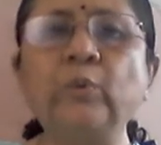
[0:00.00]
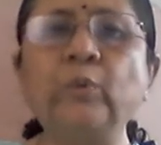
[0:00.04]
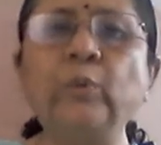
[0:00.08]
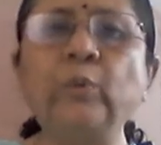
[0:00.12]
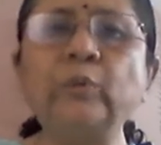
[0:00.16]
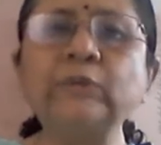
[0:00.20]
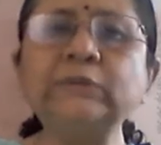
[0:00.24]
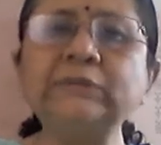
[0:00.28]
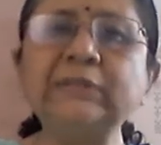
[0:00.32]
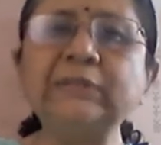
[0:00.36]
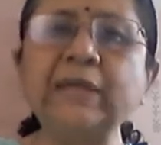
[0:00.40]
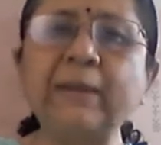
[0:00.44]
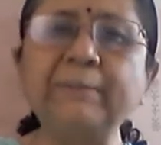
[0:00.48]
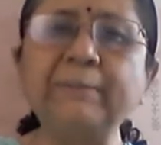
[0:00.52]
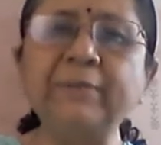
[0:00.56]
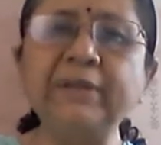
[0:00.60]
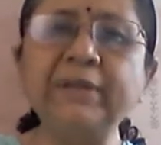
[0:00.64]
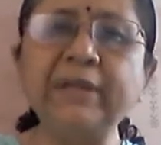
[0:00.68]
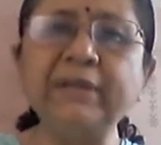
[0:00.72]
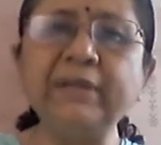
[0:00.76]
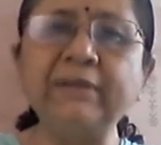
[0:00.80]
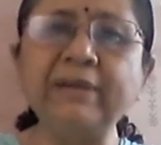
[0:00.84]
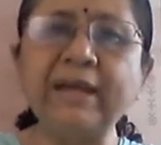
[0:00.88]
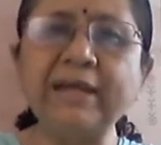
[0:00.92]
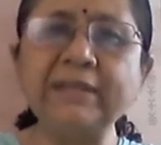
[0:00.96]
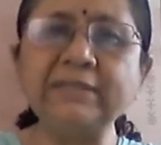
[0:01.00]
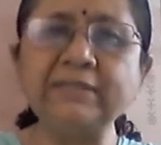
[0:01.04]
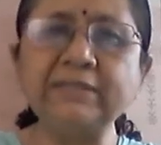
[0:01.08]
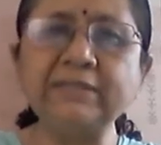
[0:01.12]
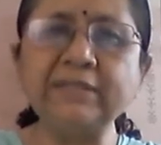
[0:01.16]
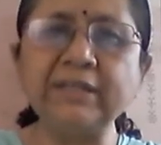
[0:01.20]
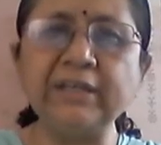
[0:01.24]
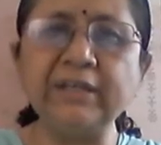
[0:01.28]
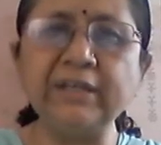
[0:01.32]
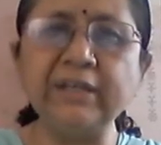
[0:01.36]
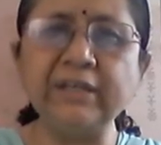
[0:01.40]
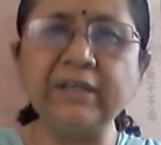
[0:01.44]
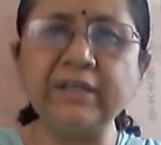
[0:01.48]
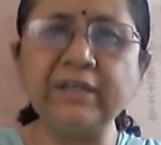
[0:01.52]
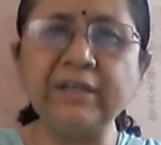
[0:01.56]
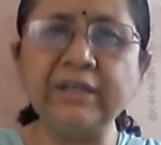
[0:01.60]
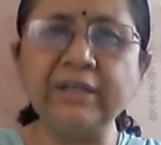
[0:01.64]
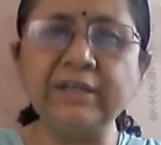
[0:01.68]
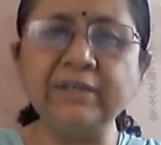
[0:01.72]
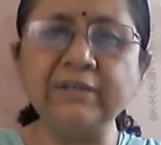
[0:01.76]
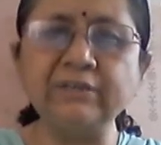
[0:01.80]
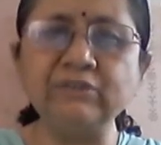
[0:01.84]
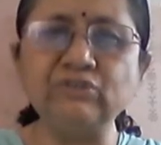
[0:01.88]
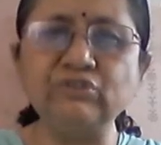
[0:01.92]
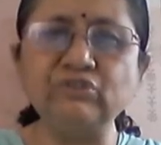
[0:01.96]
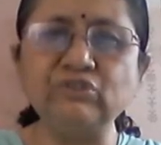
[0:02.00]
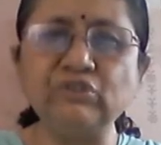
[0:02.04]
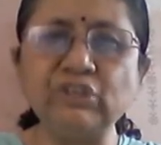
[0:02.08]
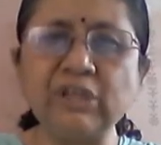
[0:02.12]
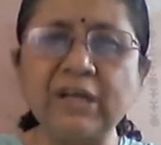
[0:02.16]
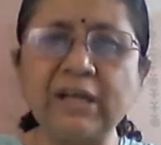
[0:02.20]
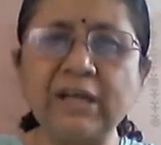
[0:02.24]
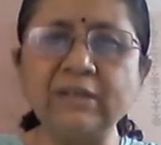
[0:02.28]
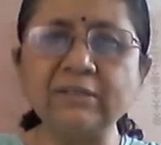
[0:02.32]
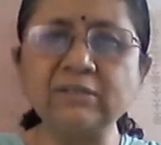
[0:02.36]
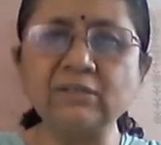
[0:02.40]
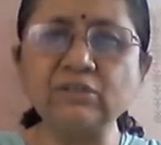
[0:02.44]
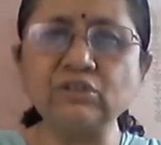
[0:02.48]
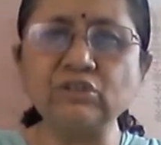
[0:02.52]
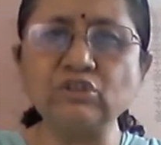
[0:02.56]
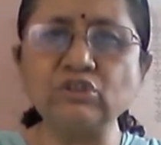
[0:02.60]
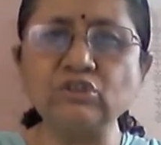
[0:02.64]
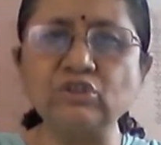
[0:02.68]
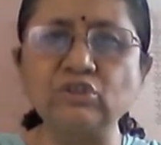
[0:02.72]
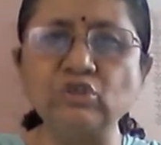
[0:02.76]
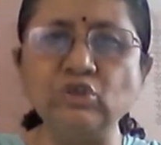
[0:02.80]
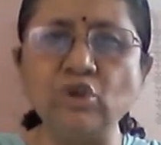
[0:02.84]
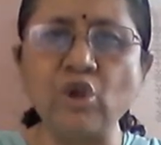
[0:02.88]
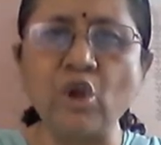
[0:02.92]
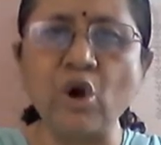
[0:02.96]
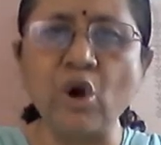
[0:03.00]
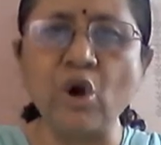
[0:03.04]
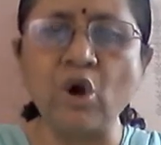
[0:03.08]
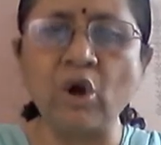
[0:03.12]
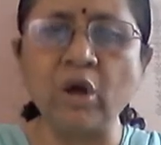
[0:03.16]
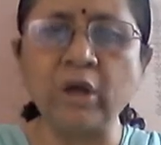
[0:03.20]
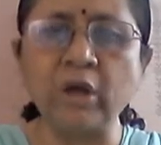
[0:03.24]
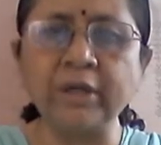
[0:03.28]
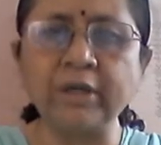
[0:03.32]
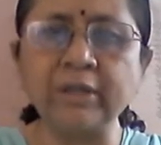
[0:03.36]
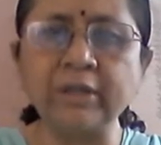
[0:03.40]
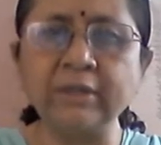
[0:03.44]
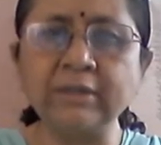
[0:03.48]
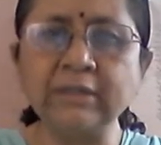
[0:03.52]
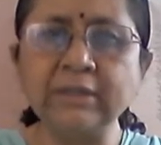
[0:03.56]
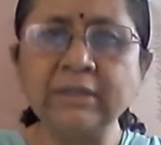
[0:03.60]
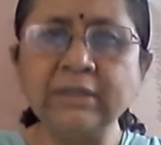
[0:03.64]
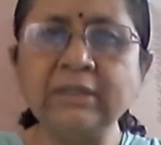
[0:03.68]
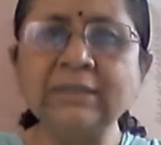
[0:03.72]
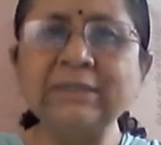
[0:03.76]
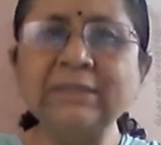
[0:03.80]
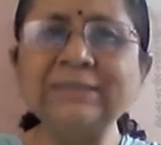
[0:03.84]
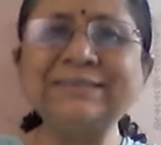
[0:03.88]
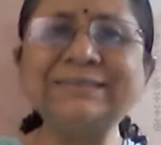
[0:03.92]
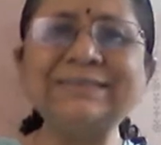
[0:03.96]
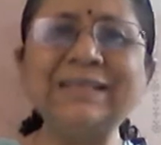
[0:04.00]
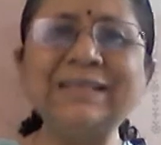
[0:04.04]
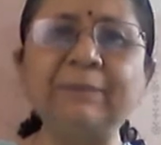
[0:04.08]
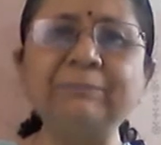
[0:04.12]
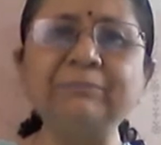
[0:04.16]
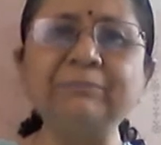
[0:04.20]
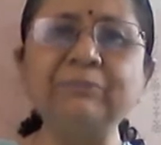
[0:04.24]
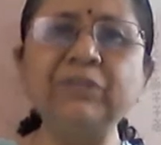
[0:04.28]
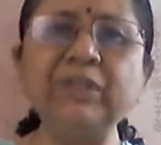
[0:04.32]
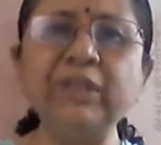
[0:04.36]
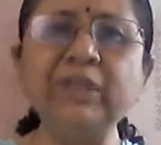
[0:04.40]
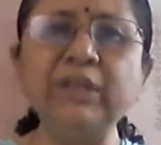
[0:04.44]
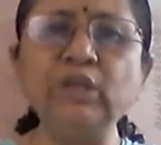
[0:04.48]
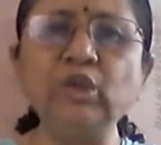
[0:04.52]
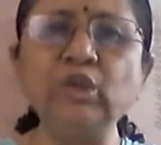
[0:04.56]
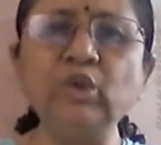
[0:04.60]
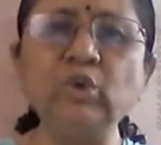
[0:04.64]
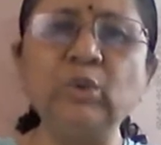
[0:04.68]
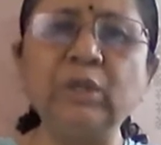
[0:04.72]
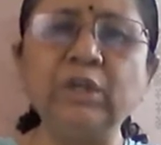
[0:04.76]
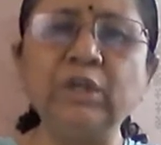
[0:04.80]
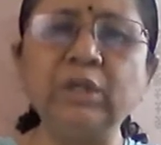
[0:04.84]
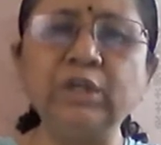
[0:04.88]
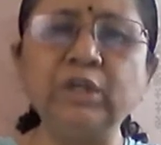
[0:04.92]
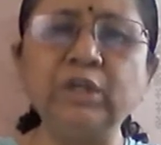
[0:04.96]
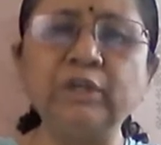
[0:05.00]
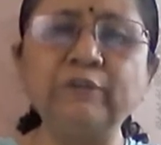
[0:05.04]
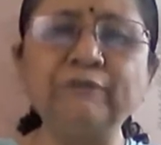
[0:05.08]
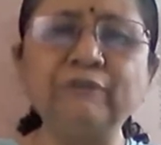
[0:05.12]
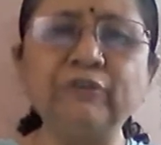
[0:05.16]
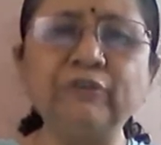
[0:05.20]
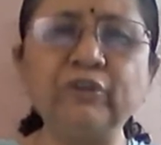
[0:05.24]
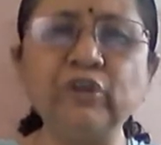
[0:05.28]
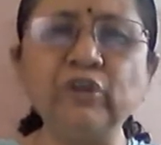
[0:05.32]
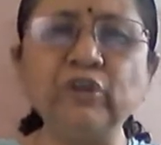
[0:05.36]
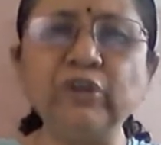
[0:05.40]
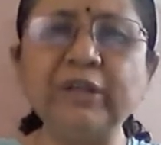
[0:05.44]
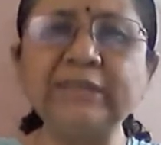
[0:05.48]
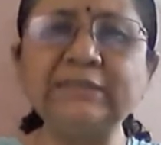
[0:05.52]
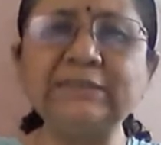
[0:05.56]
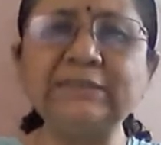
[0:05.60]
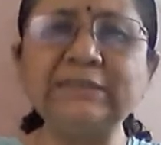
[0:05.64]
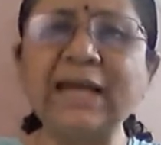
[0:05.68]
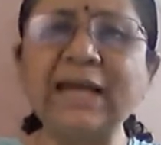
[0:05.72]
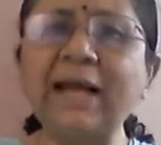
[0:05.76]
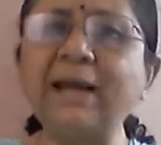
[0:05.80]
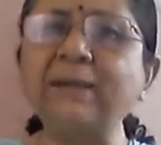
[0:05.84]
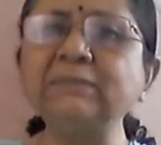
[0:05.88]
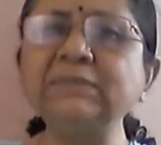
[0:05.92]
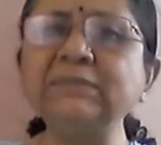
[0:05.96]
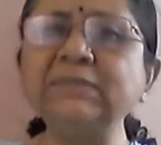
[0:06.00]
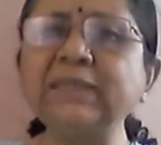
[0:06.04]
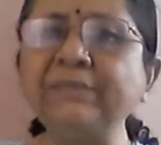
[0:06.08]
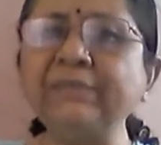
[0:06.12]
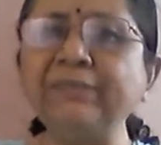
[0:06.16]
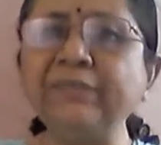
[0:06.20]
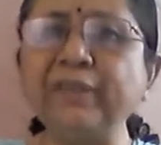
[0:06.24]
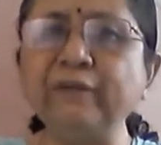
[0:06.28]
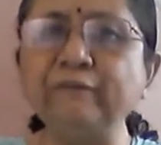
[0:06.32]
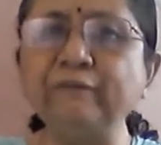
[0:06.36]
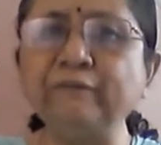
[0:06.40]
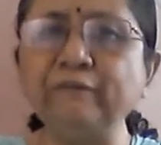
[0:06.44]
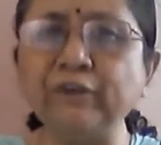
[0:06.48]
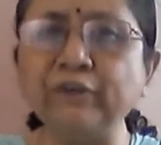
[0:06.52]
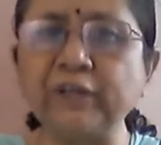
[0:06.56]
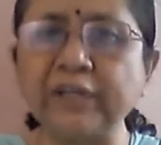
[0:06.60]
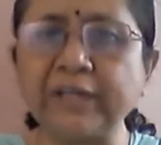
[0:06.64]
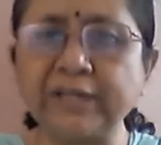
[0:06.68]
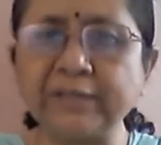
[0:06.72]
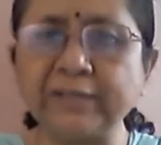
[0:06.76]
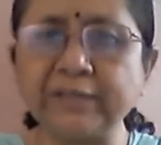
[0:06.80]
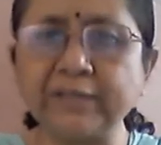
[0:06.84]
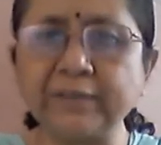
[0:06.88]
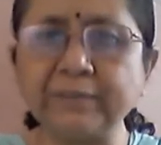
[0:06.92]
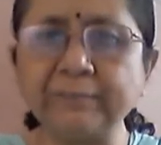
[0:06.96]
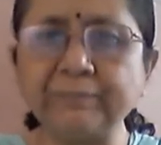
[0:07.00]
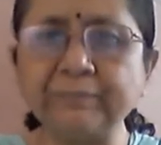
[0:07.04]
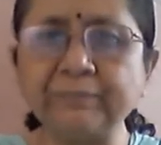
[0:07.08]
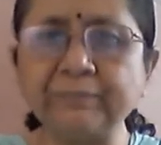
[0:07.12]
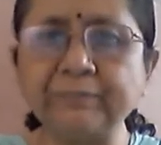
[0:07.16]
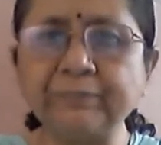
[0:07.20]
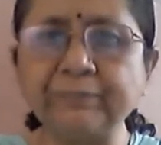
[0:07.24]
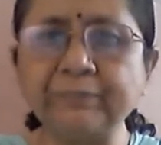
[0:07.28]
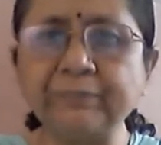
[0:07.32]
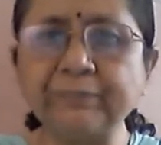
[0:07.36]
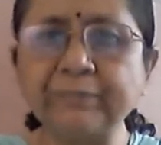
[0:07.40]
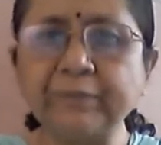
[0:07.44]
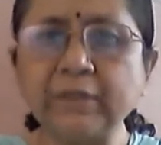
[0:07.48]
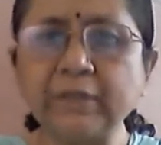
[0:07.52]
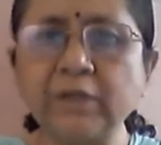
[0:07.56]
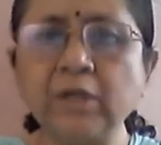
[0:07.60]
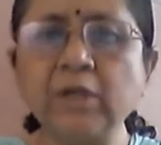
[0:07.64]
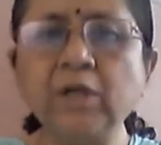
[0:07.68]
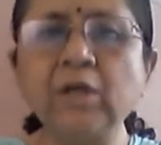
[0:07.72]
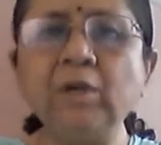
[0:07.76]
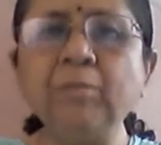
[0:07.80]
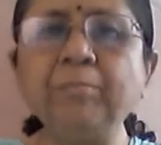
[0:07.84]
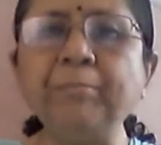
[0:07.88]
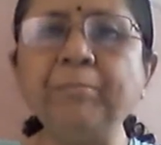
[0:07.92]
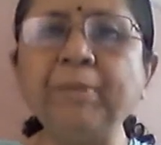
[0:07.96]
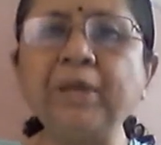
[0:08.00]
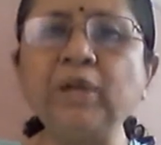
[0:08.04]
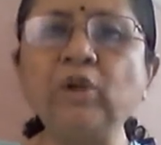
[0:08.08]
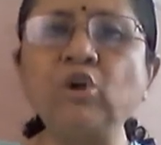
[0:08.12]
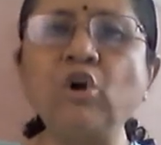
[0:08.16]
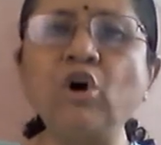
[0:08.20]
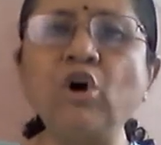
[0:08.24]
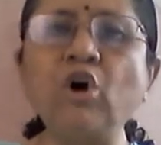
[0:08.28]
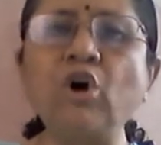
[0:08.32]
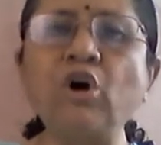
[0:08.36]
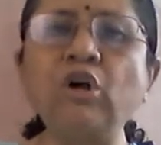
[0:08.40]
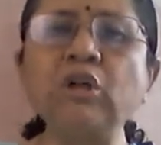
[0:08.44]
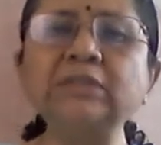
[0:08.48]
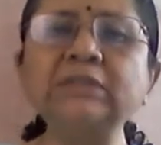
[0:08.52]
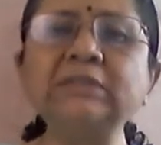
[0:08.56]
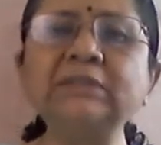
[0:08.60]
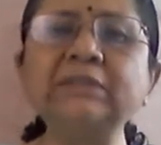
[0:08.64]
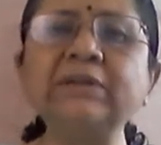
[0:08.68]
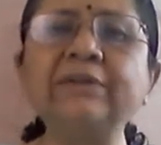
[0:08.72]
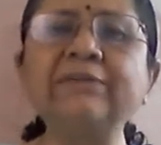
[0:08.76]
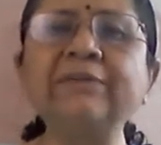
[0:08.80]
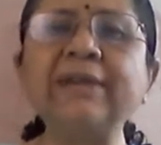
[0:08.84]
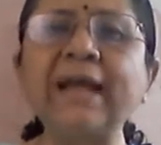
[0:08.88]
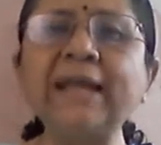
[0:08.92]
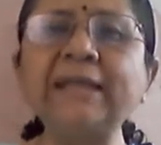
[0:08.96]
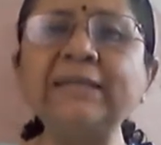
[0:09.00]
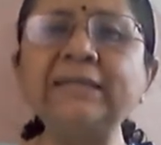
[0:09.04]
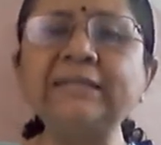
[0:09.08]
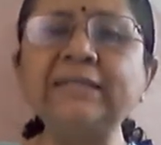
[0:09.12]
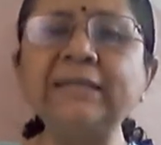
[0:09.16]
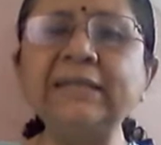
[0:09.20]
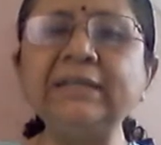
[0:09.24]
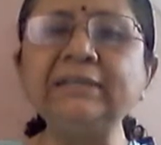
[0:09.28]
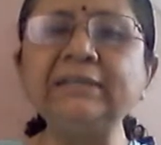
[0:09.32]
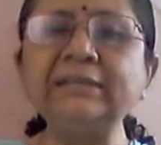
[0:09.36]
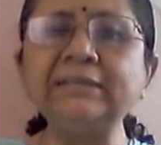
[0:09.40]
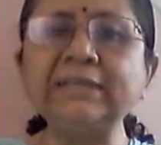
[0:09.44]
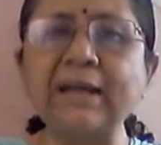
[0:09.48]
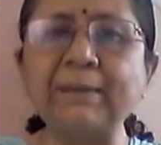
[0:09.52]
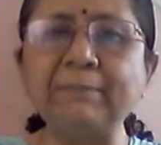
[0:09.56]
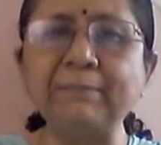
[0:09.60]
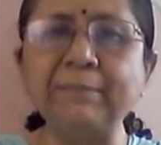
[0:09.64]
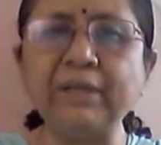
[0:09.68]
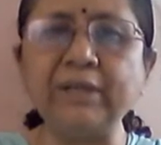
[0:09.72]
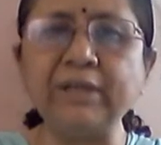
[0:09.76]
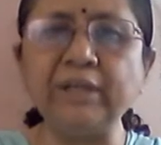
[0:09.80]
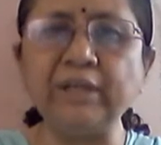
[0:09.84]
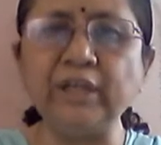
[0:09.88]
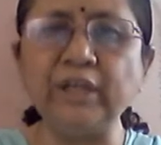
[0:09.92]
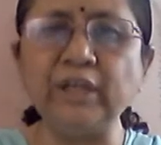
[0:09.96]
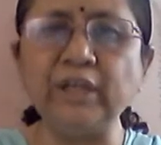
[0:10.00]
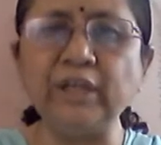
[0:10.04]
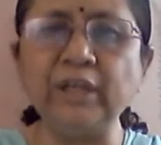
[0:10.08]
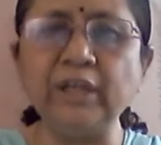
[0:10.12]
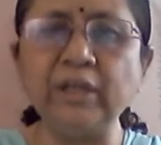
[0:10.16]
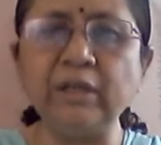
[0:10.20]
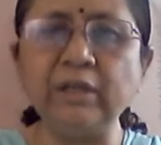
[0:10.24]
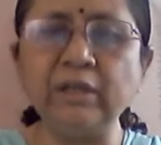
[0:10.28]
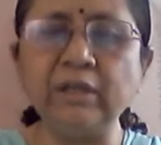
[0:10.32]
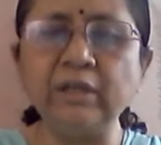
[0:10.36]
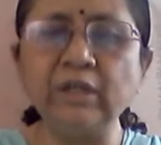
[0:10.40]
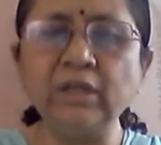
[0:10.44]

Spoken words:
Summary writing is just not something you learn for your exams and then forget. Because writing summary